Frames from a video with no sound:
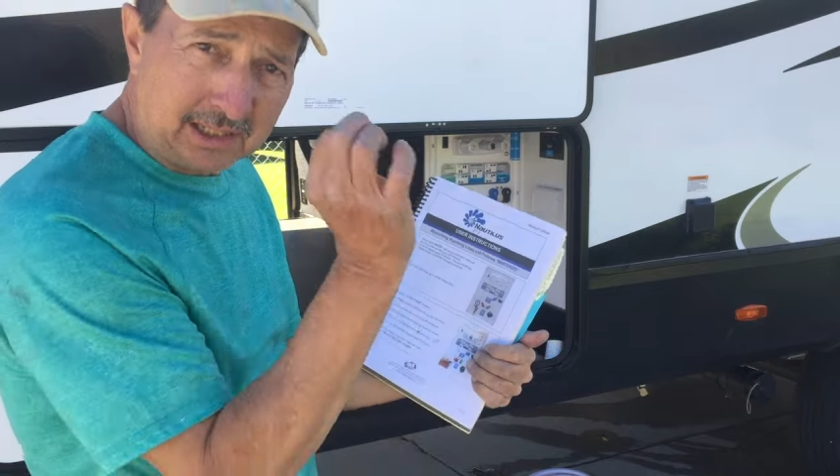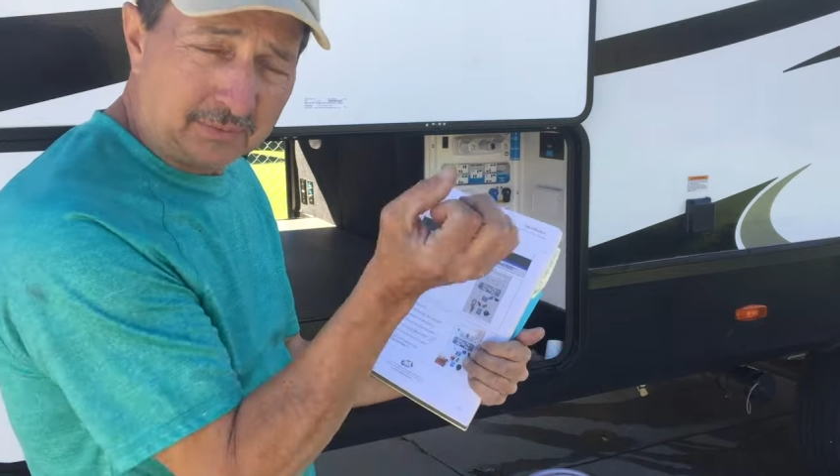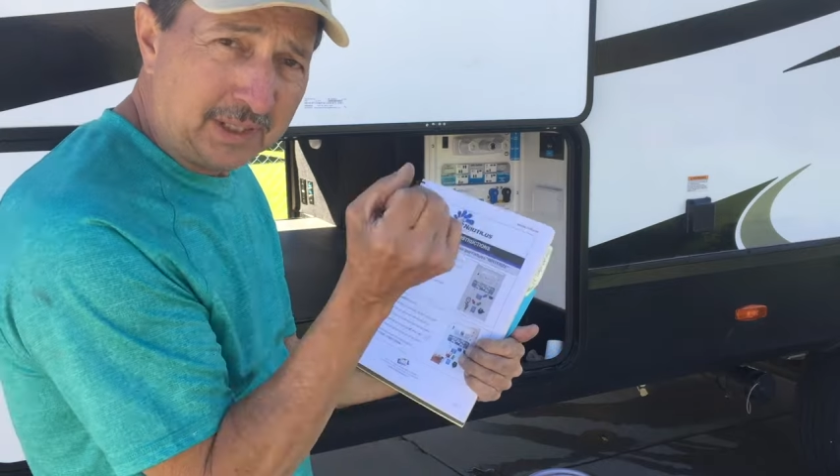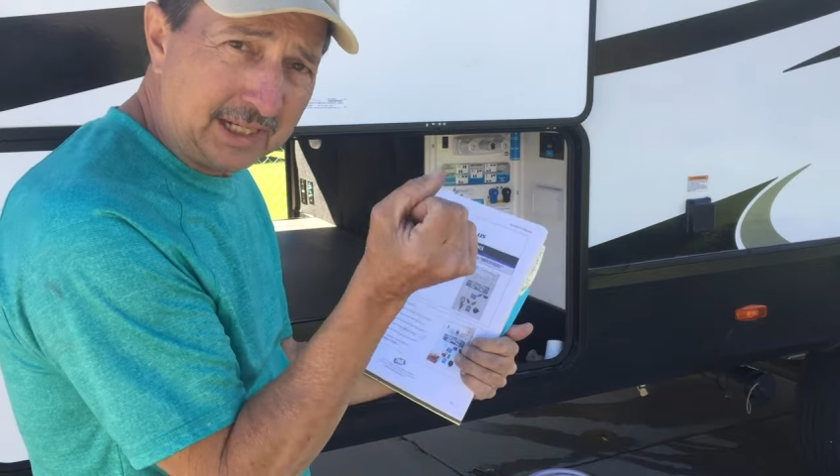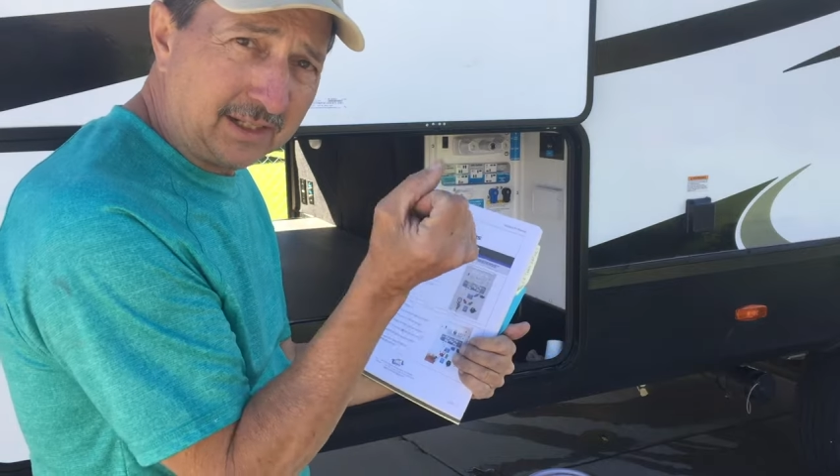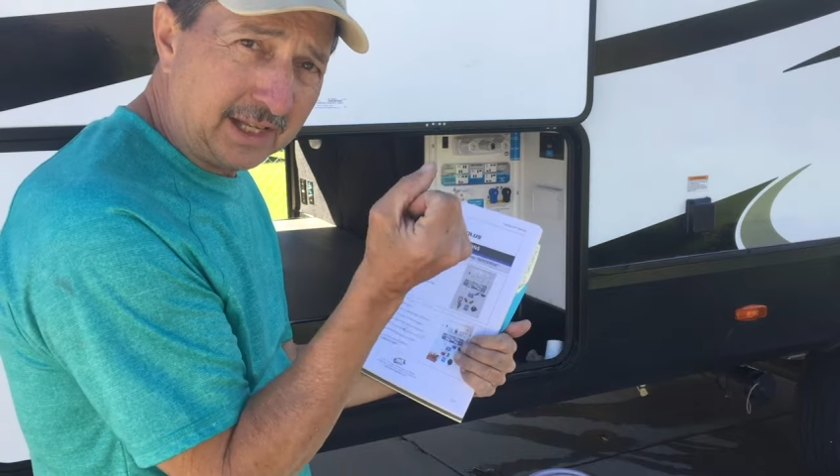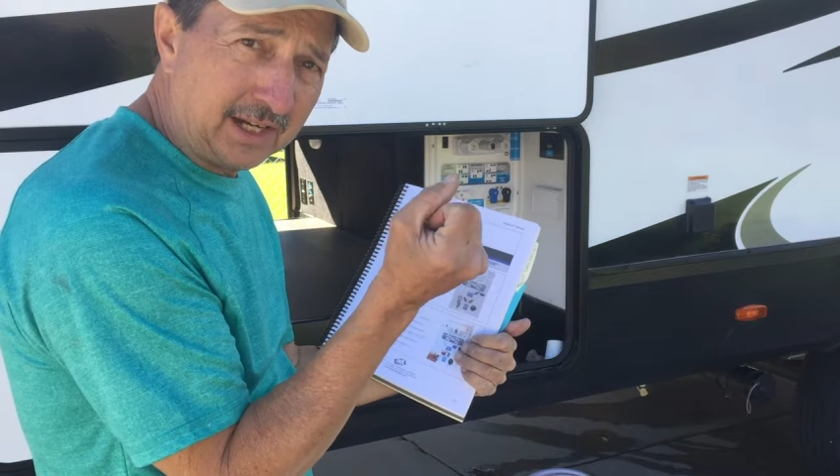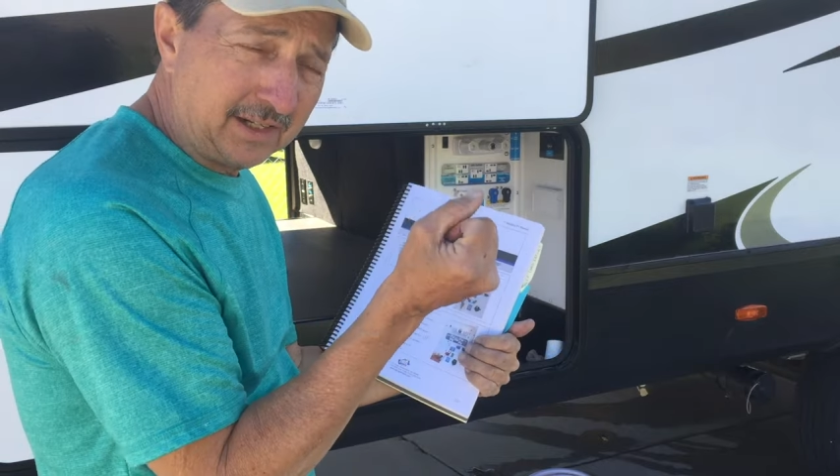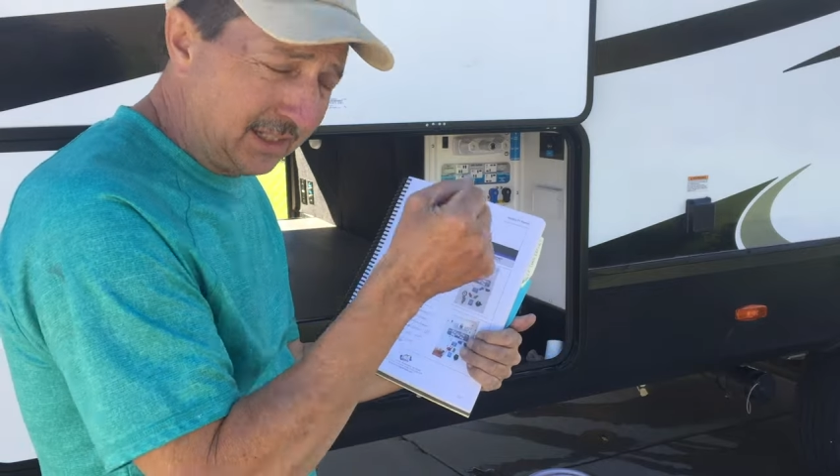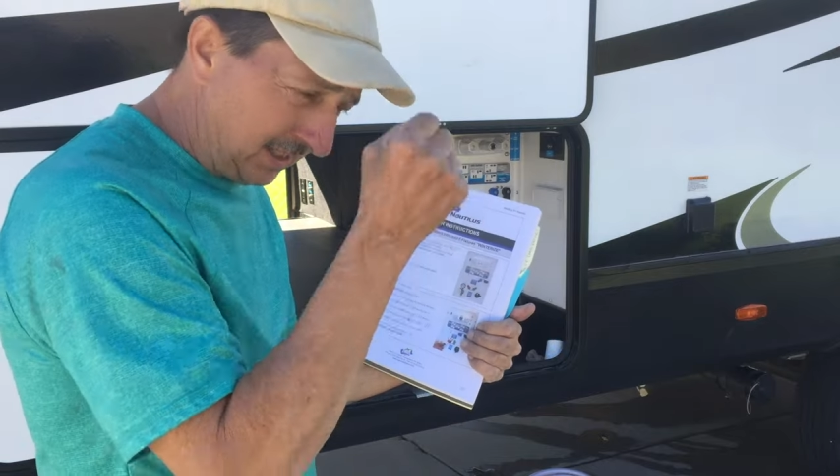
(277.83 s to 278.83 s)
a
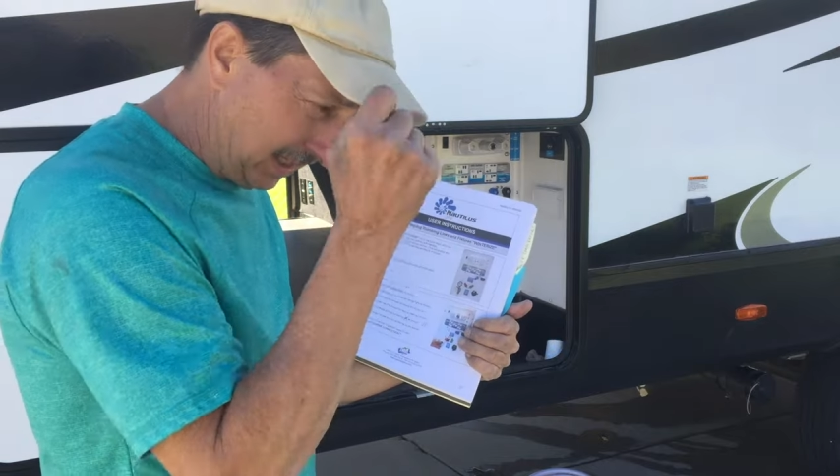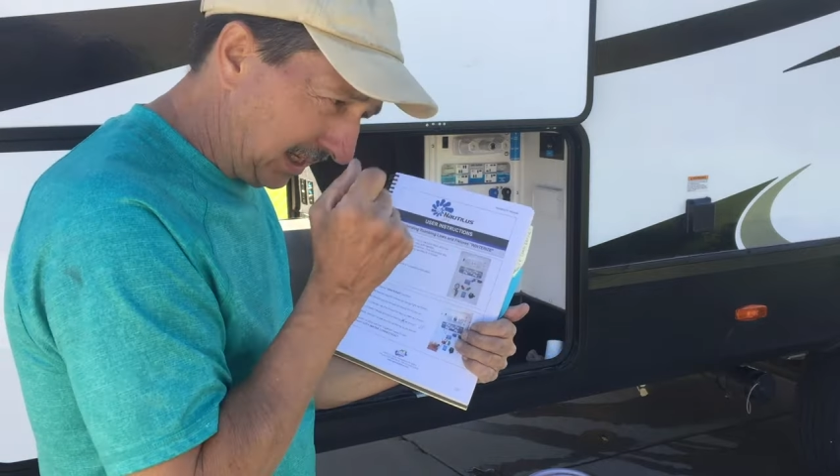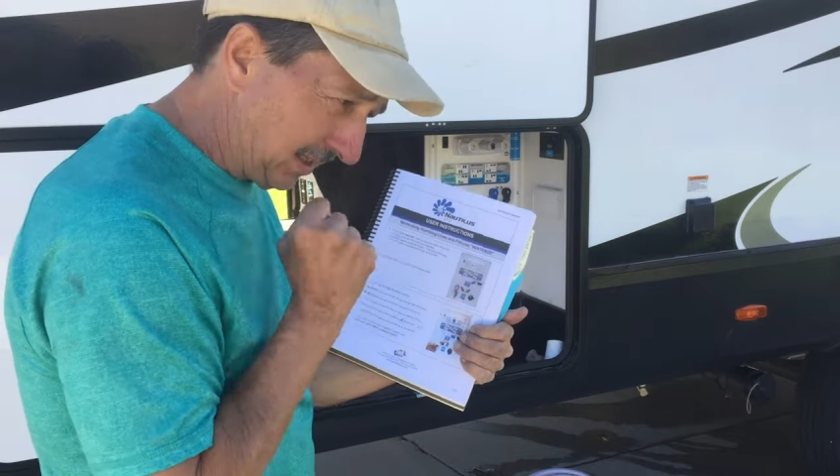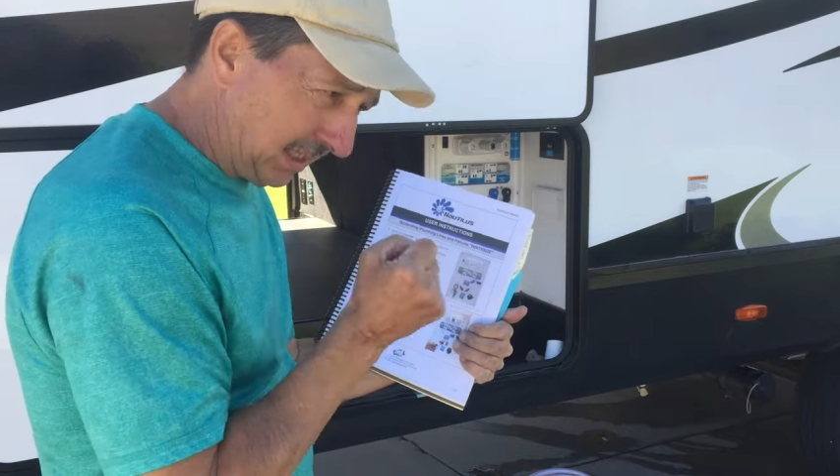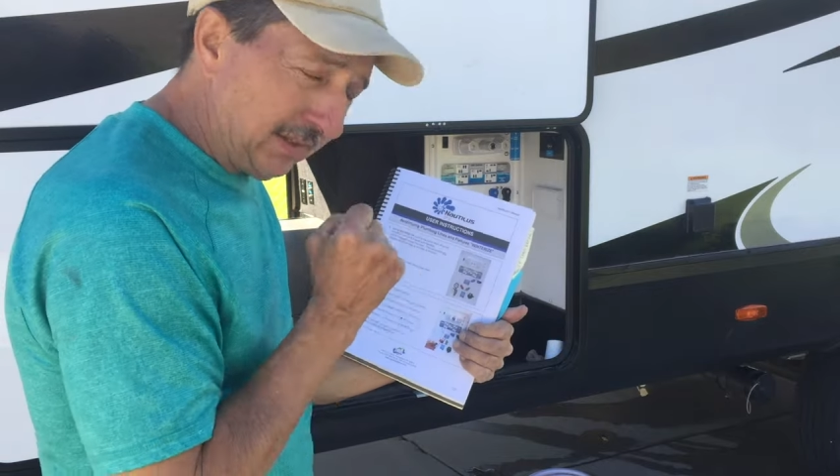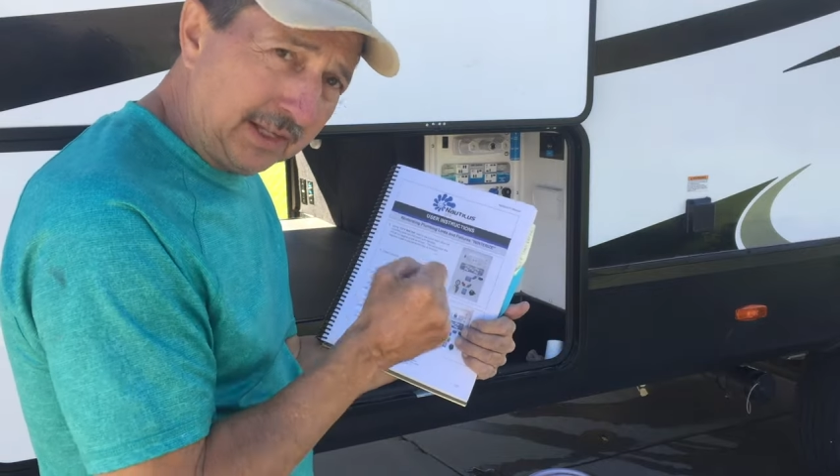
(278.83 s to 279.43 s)
regulator that'll,